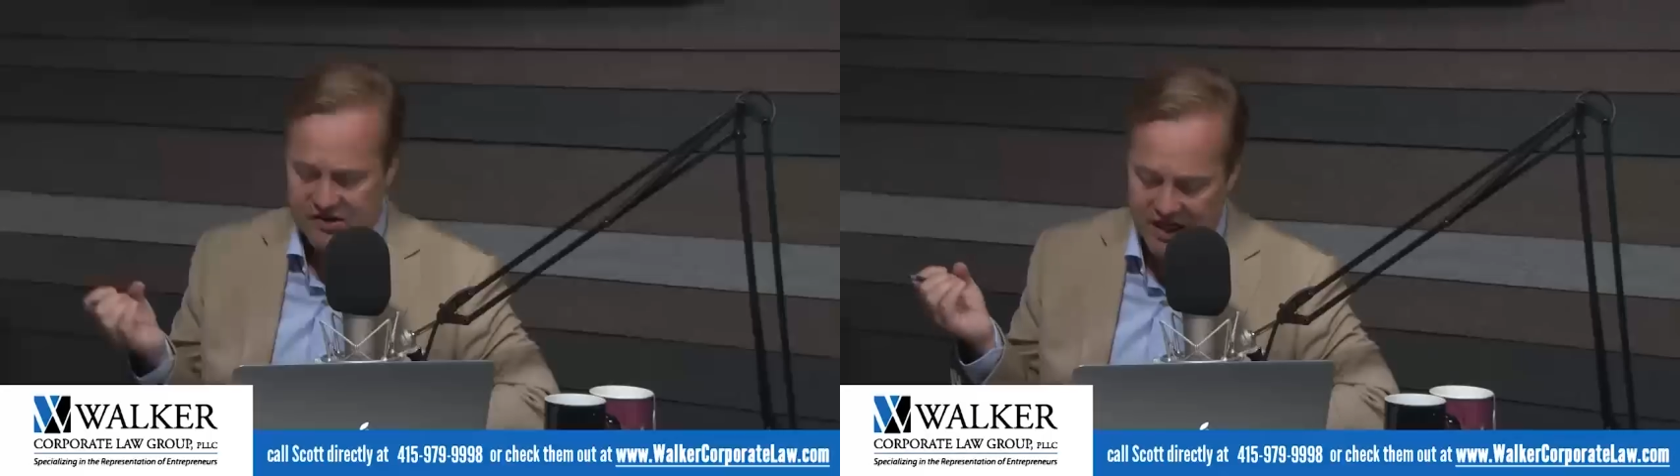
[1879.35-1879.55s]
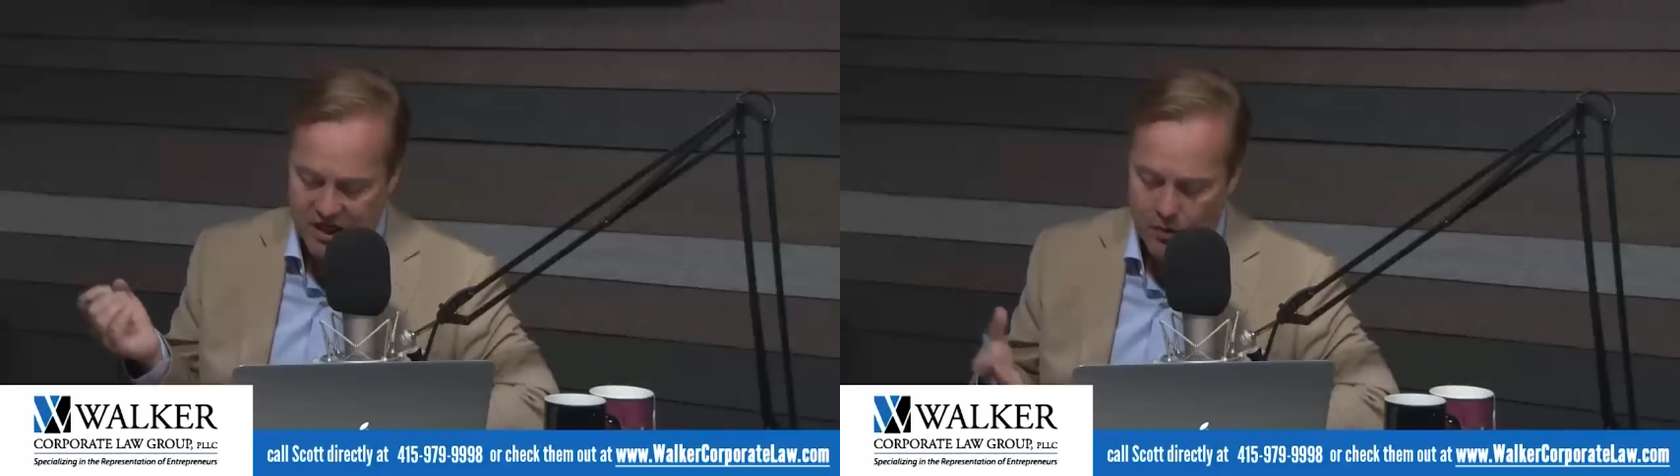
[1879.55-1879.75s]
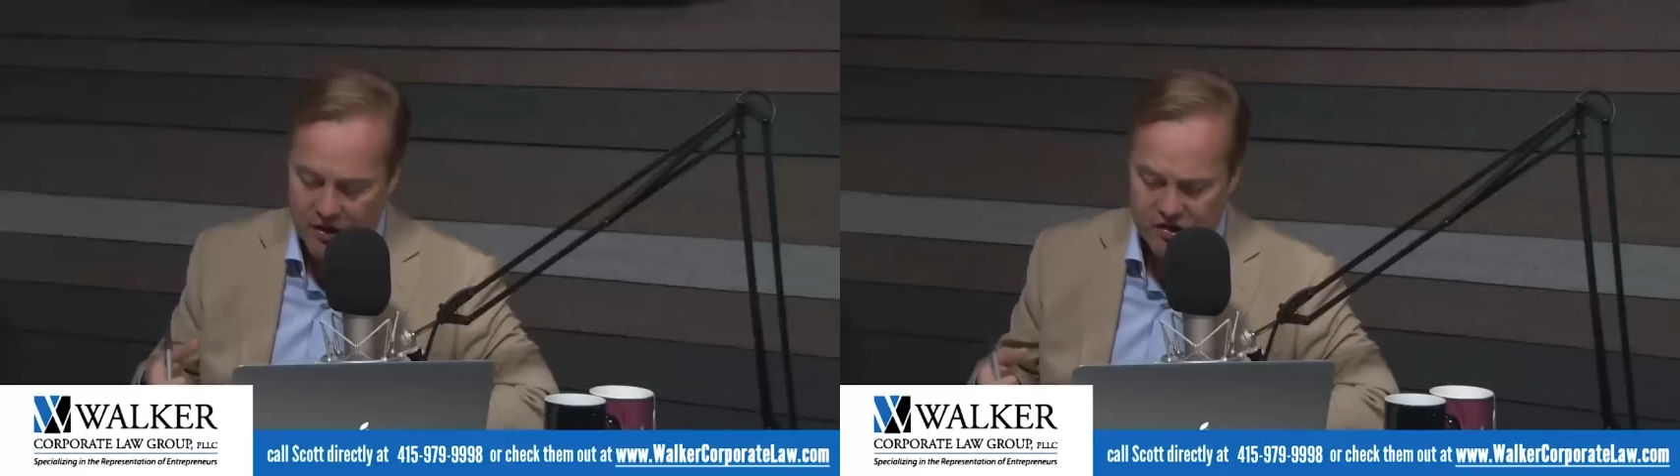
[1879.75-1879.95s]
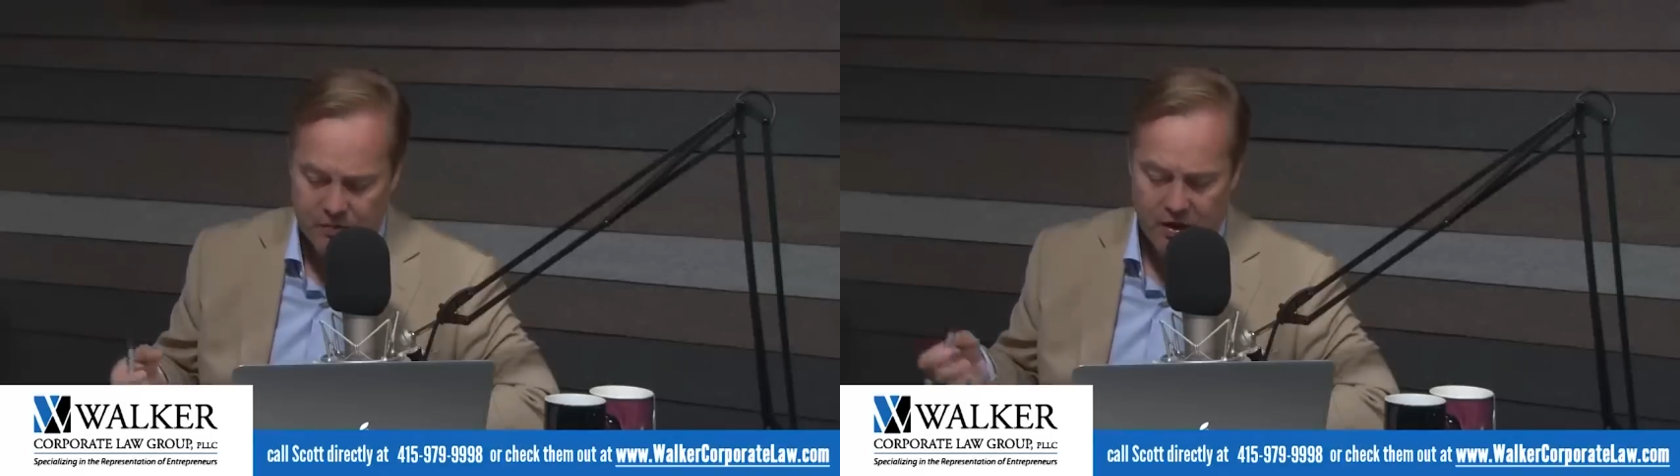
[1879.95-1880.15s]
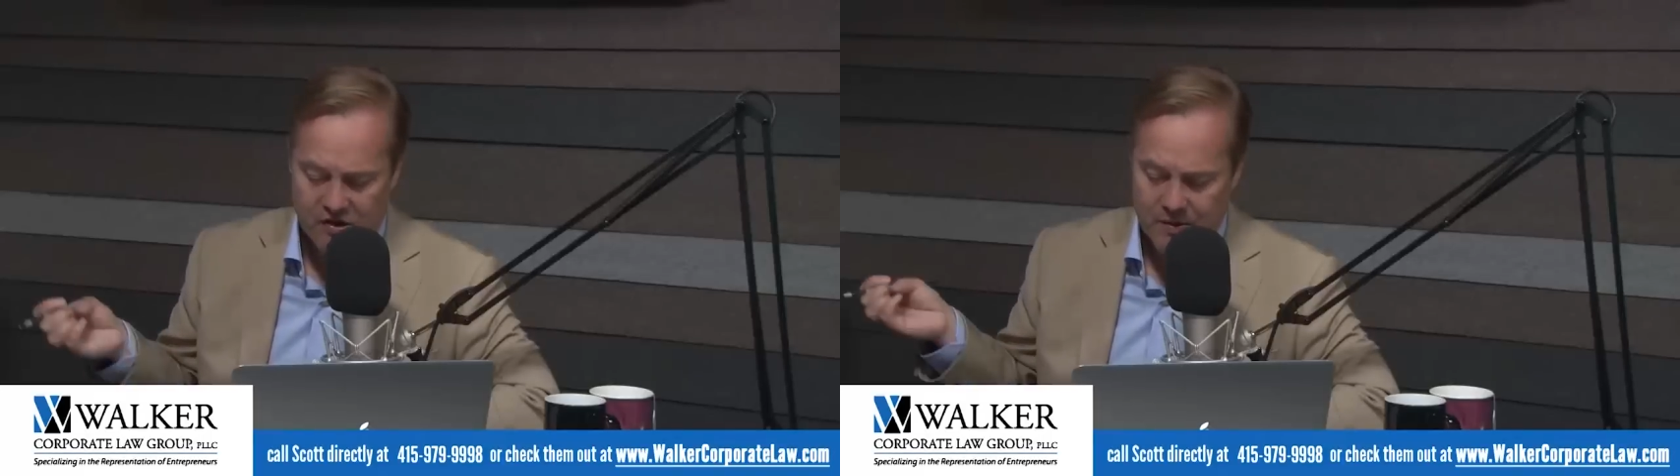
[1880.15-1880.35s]
They don't want to
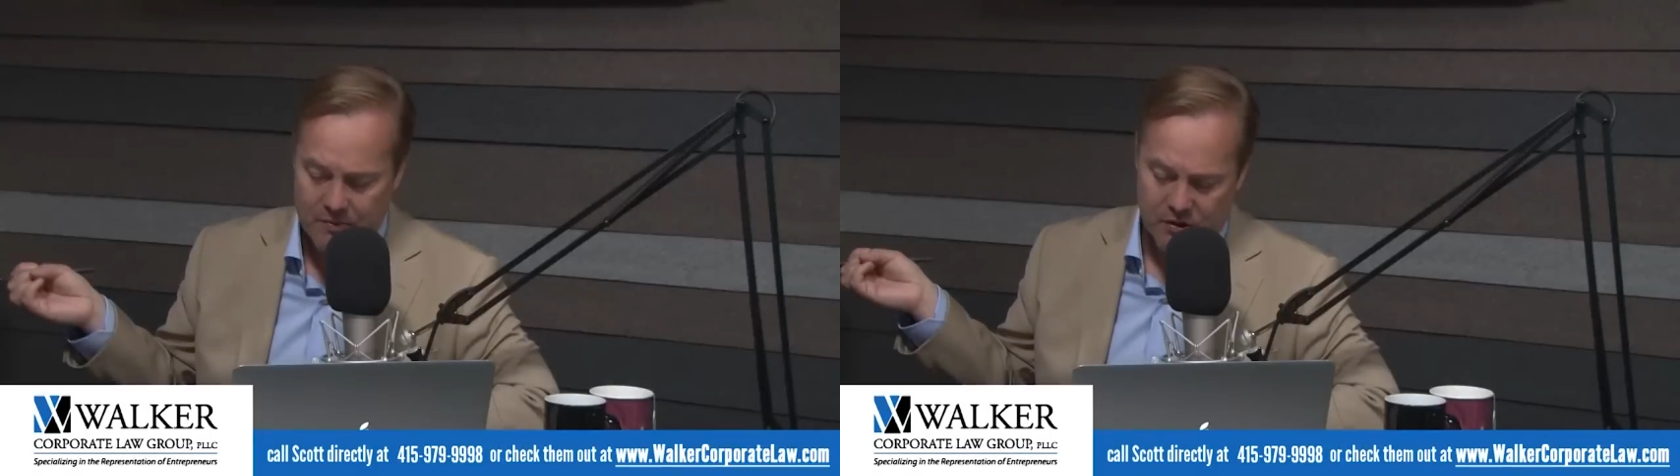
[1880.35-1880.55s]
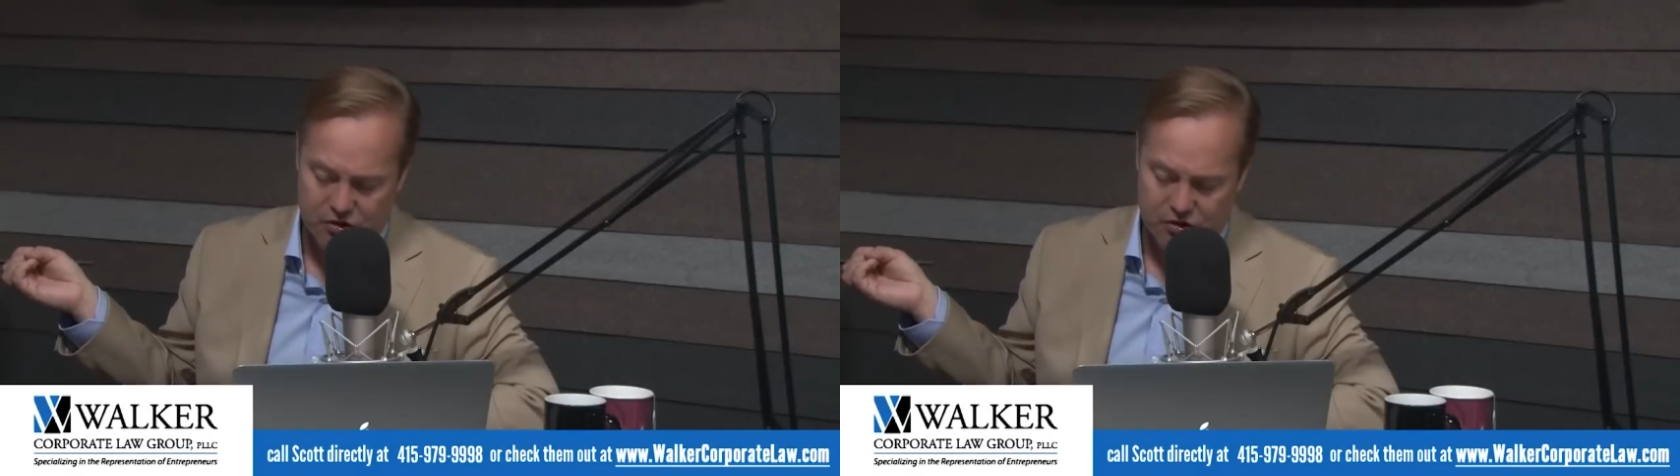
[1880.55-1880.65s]
surprise people with